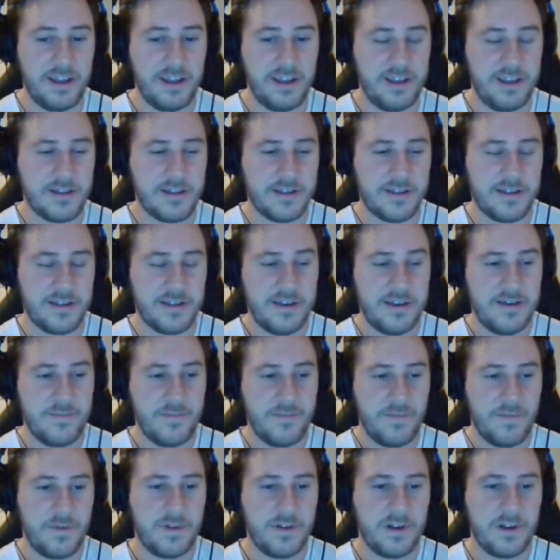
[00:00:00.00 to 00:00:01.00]
He is
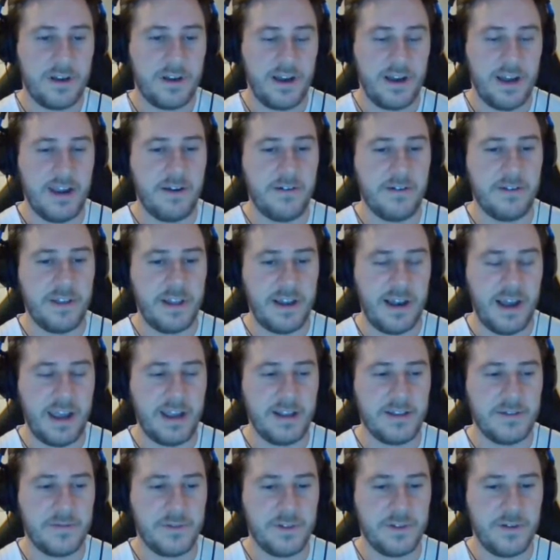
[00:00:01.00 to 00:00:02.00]
clearing the
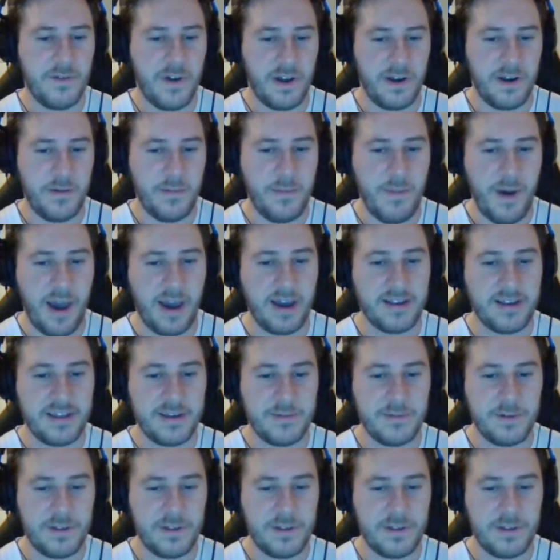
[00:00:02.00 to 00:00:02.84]
lanes for the running backs.